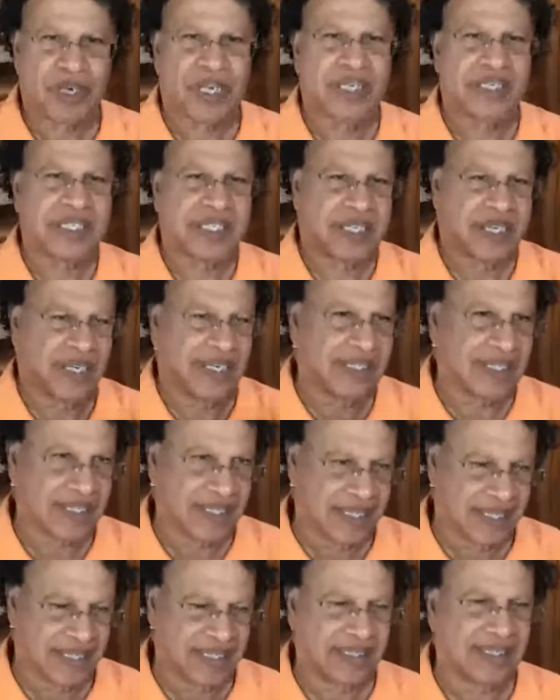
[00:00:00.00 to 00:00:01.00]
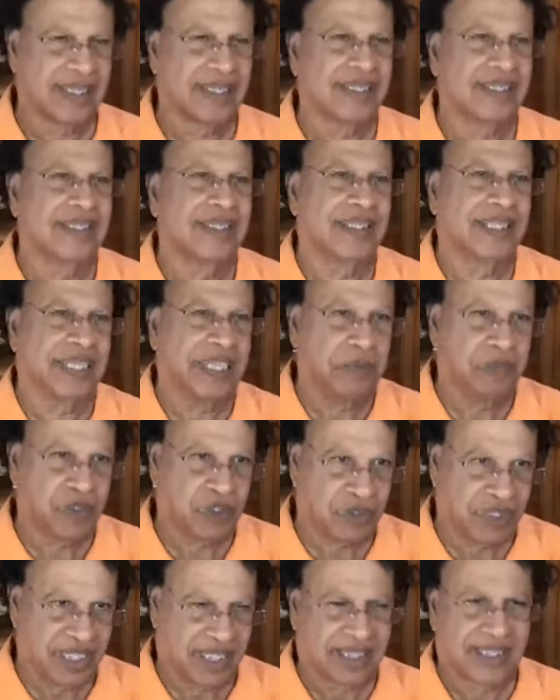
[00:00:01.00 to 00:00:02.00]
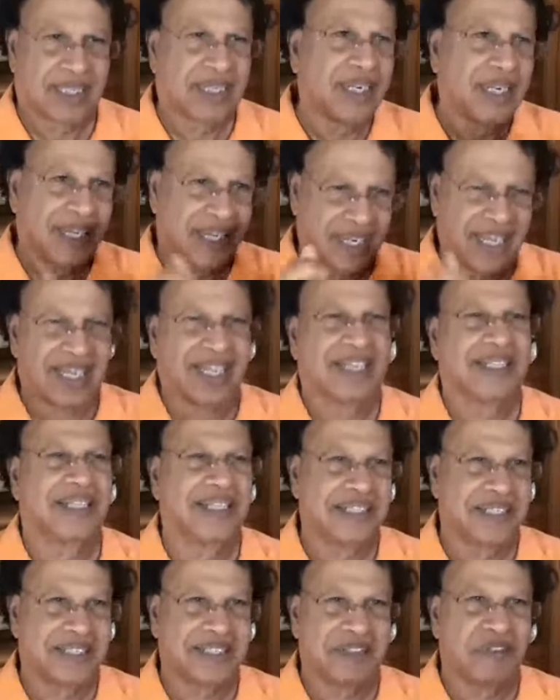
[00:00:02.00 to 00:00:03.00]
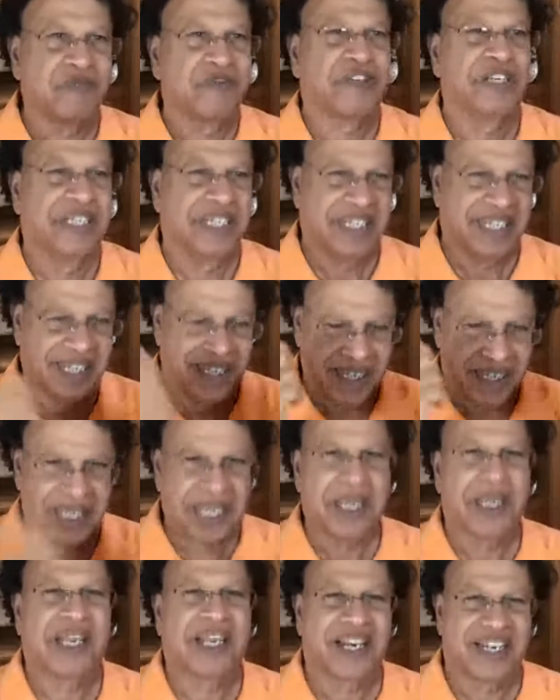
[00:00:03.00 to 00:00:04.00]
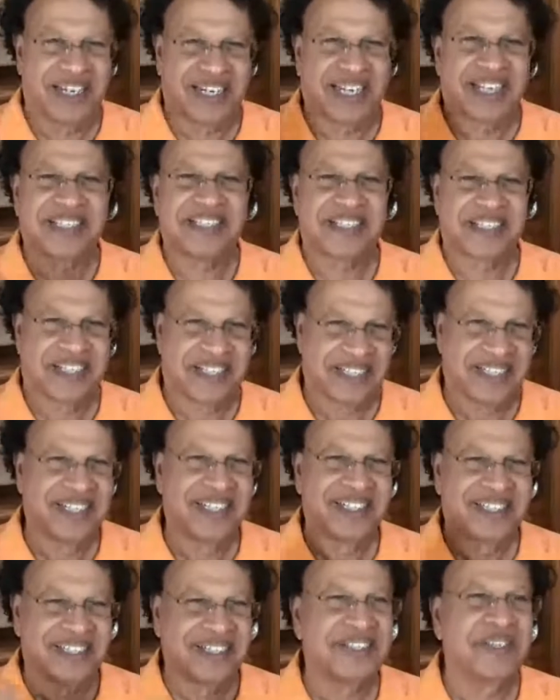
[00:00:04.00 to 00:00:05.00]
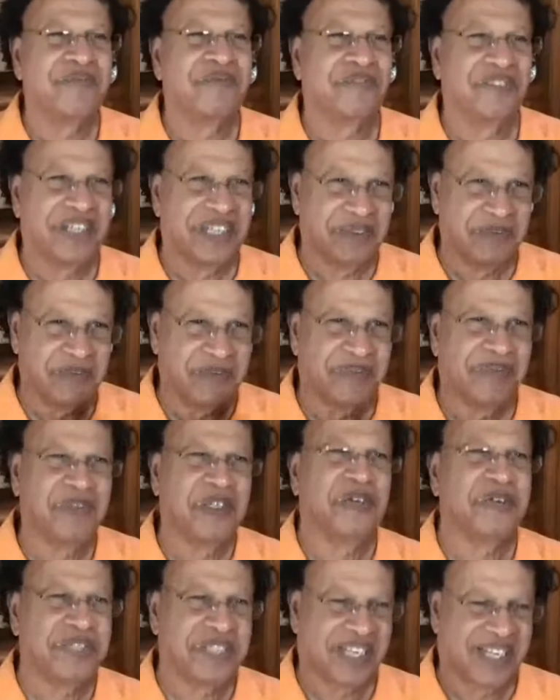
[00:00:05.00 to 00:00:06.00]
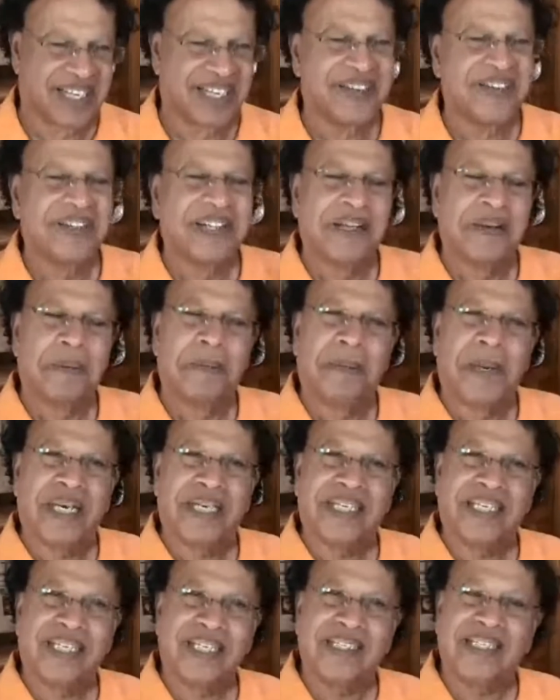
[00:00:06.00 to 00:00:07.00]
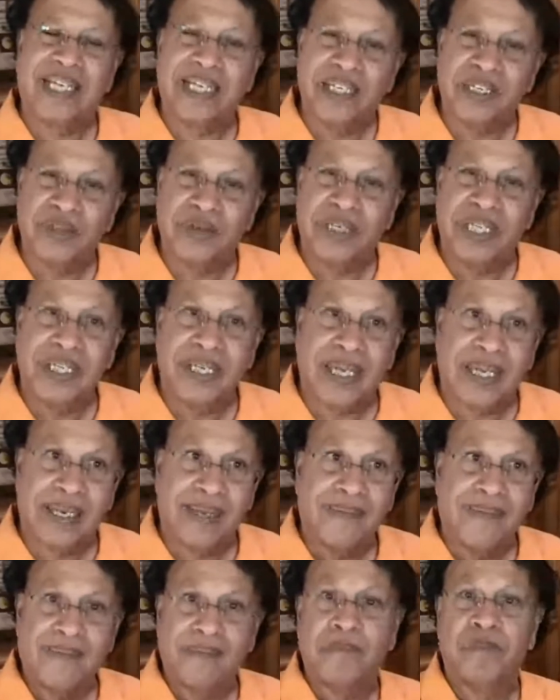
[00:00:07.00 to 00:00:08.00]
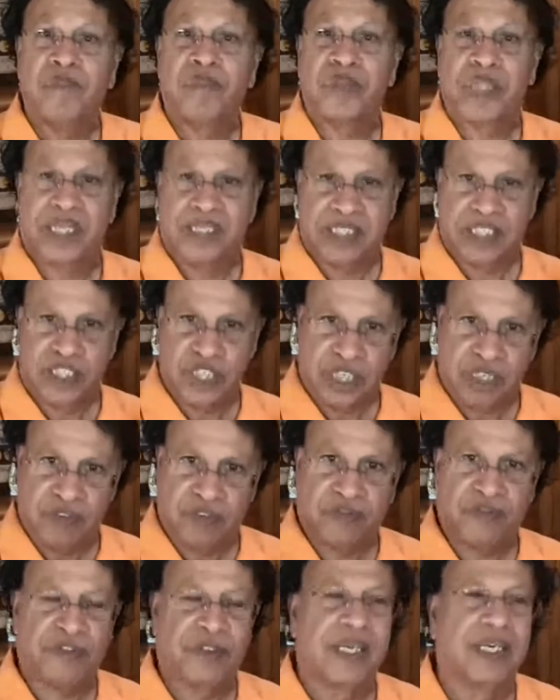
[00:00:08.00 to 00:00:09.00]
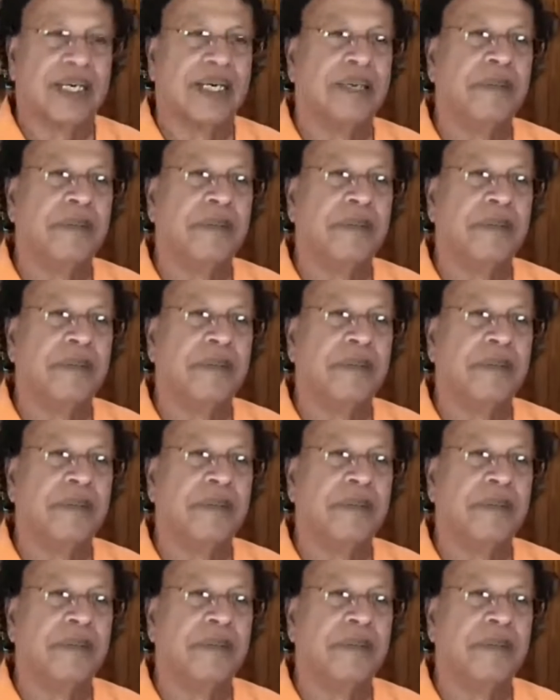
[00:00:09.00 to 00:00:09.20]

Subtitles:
orchestrates the team together, like this symphony. He conducts the symphony music. But then you need a chief